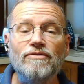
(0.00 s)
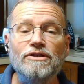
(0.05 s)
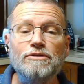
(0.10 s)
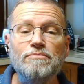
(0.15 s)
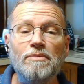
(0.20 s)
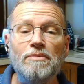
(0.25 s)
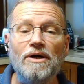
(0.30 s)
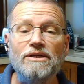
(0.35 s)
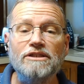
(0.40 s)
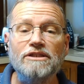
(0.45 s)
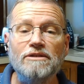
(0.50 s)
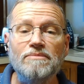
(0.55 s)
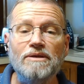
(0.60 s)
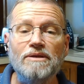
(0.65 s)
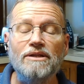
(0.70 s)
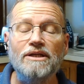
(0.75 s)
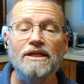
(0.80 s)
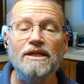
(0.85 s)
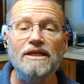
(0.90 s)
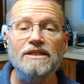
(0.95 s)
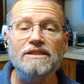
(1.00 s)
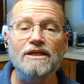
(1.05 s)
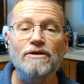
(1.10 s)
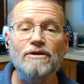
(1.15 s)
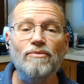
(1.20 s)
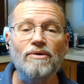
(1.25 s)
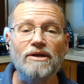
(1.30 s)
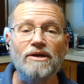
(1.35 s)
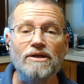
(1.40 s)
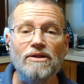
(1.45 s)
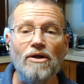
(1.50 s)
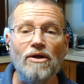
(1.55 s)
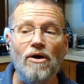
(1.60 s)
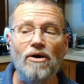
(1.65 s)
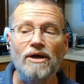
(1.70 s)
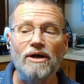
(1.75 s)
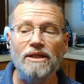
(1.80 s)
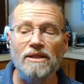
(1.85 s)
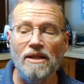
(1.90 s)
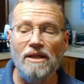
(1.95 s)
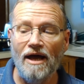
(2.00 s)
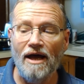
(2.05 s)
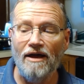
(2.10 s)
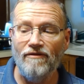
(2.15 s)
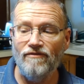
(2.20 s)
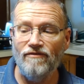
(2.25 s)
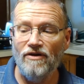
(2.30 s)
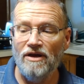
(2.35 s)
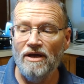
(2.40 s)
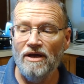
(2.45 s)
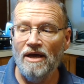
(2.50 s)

responsibility as they went along in life.